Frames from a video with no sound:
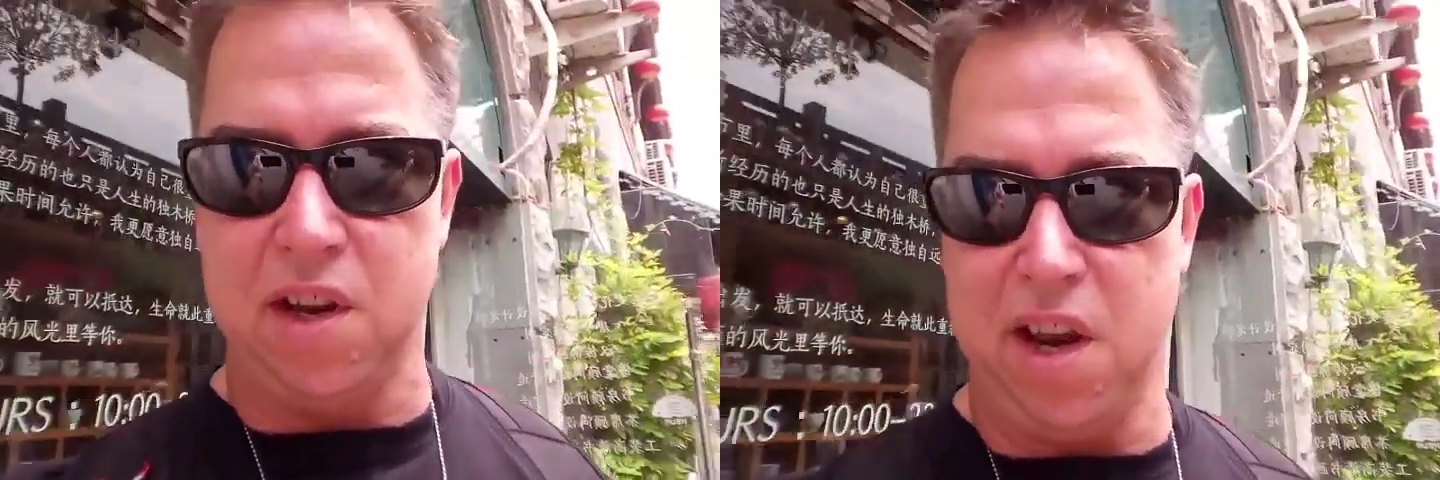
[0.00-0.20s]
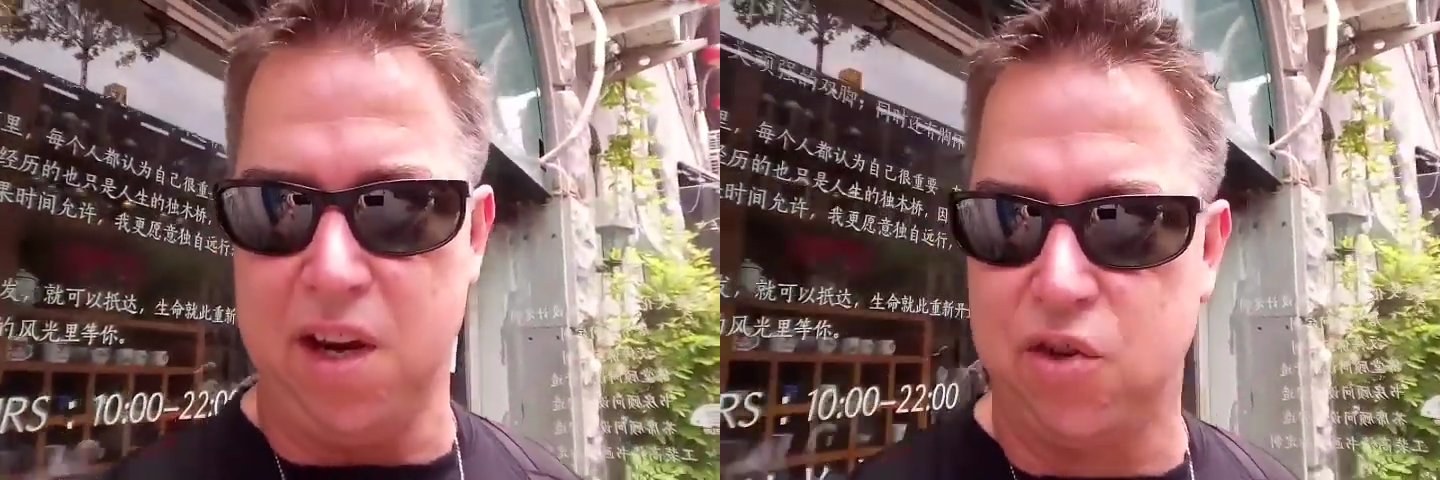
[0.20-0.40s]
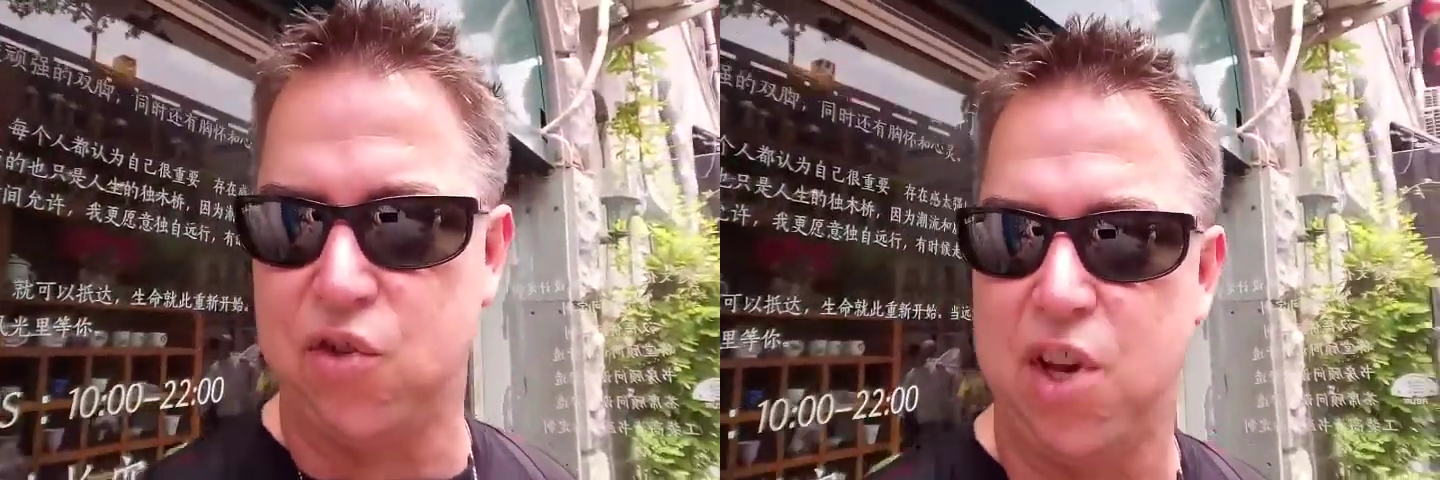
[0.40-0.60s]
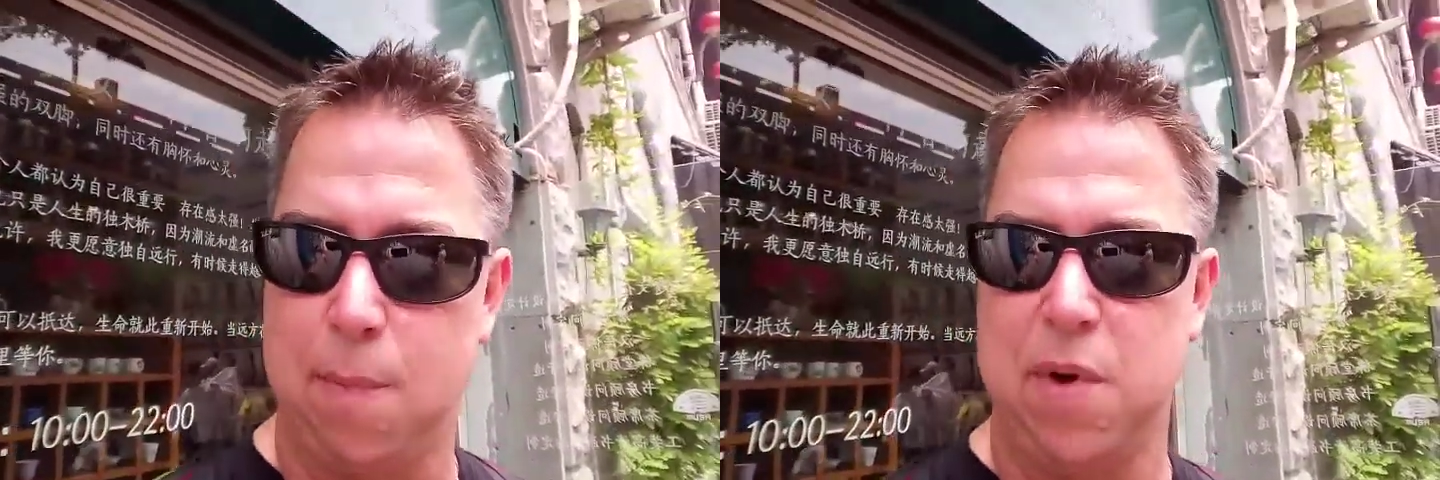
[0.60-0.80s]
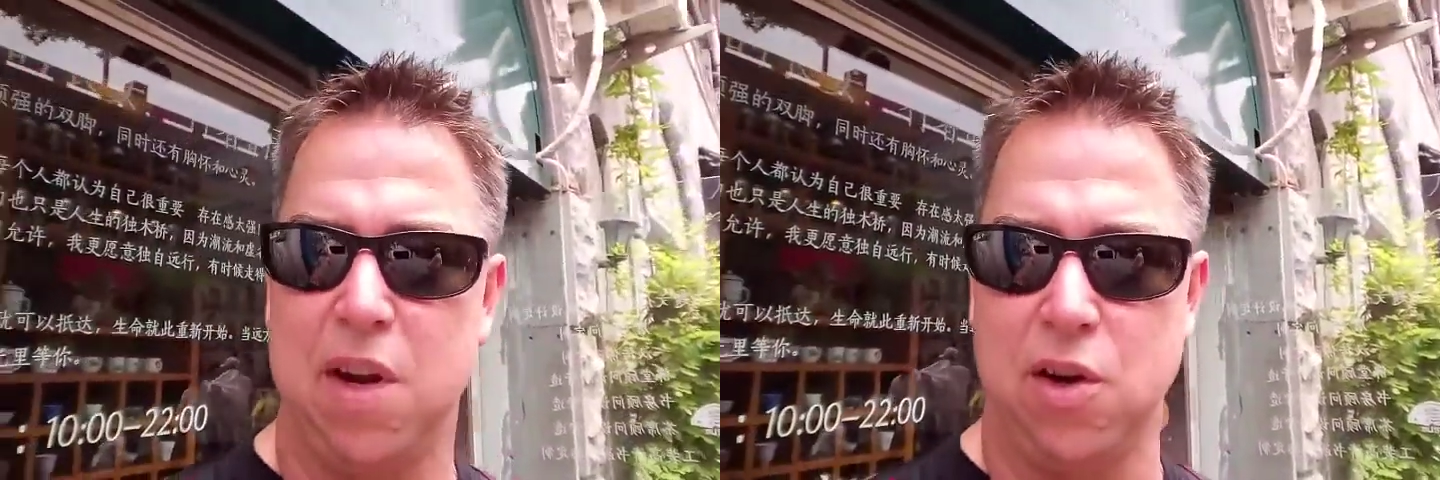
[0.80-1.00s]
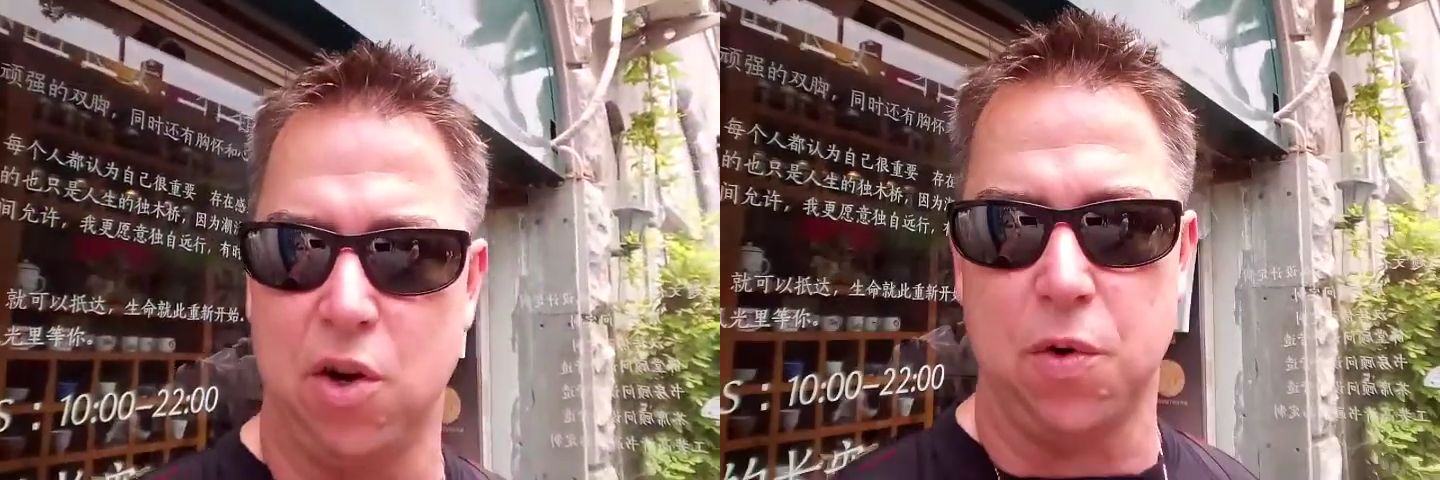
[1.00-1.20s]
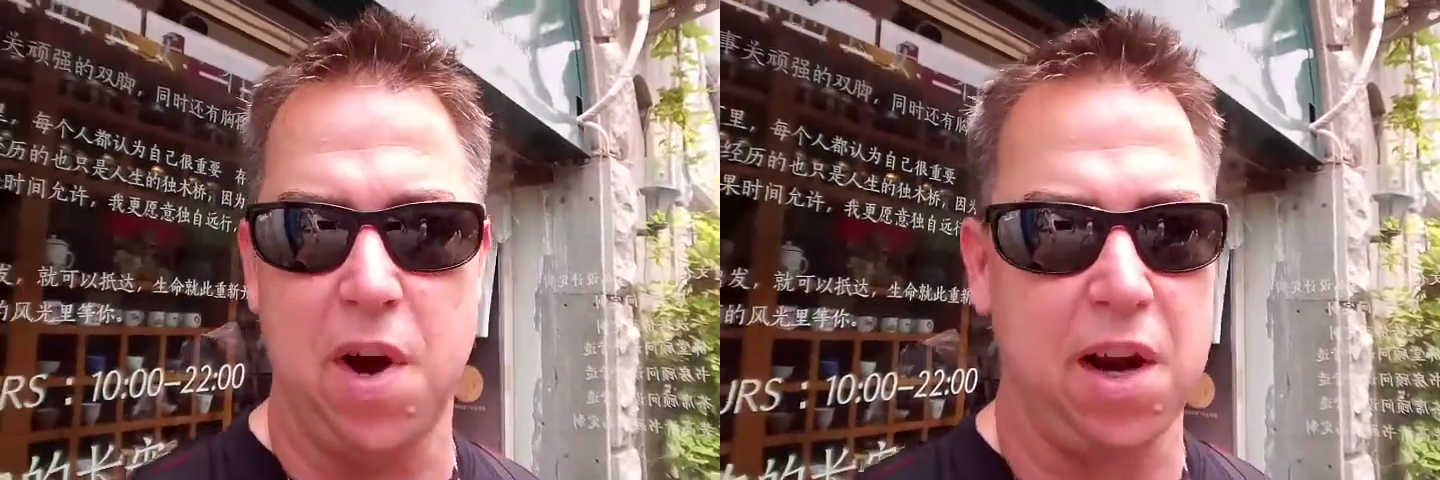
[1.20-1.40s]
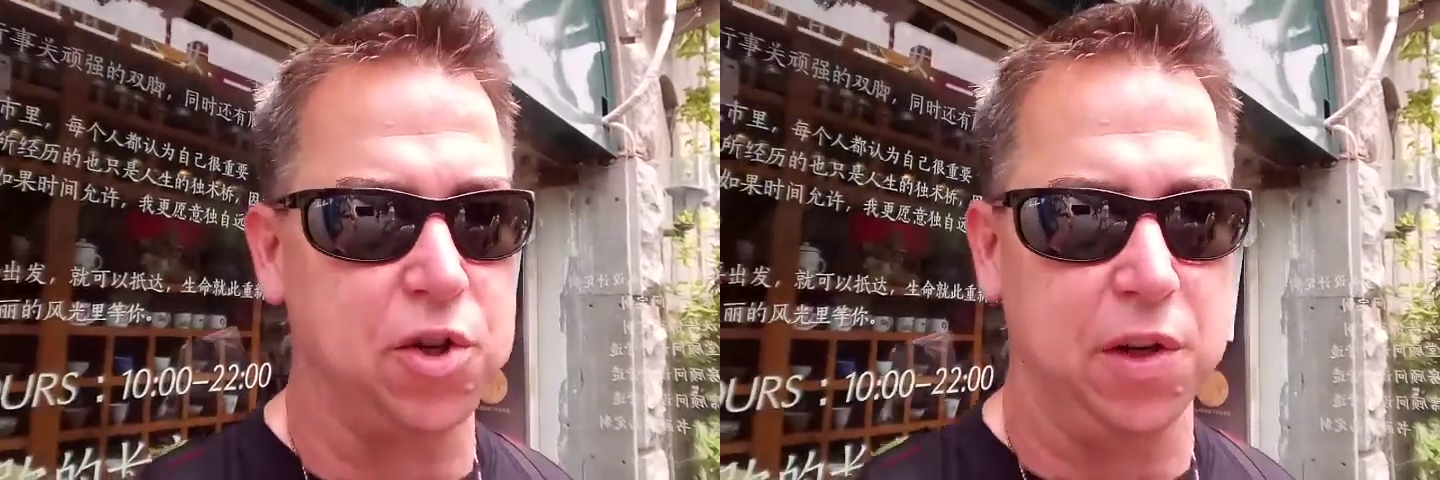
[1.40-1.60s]
And they sent me in your
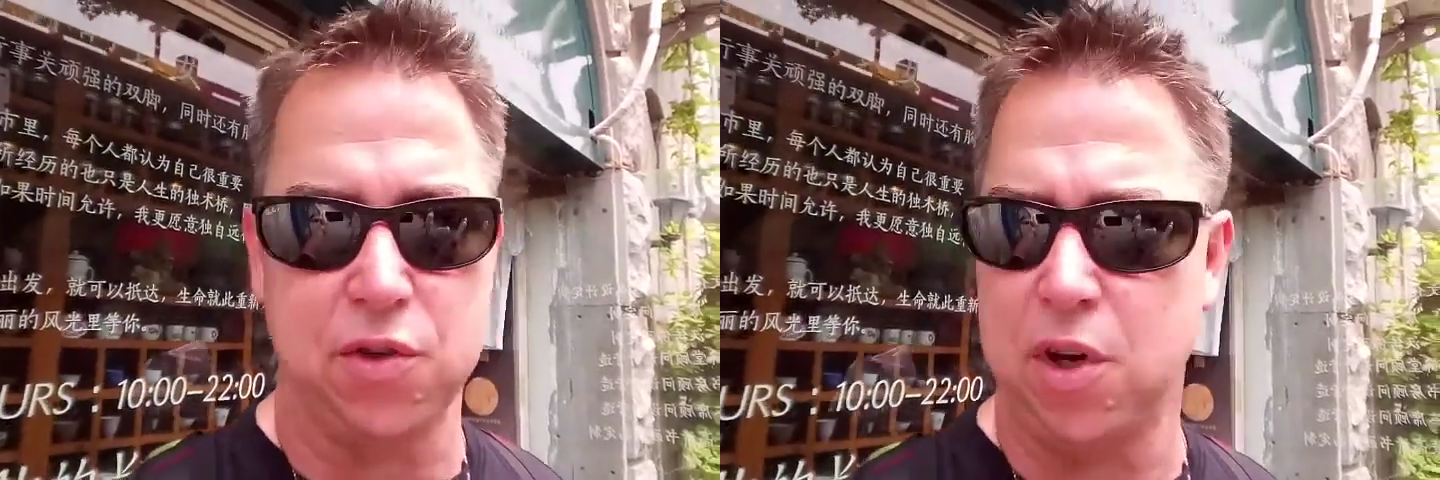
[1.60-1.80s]
direction.